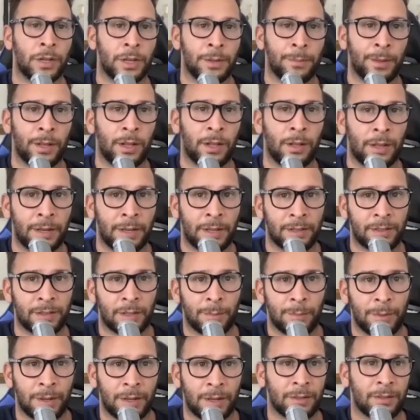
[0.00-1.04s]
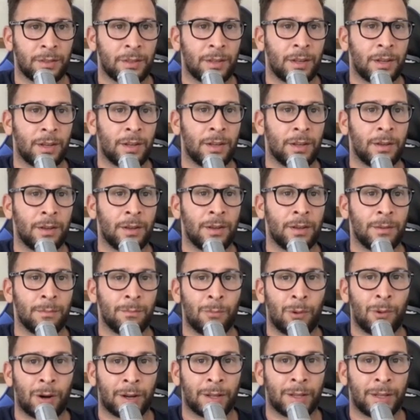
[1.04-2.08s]
email and SMS
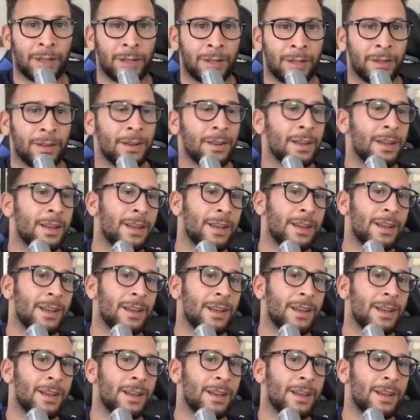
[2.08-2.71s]
marketing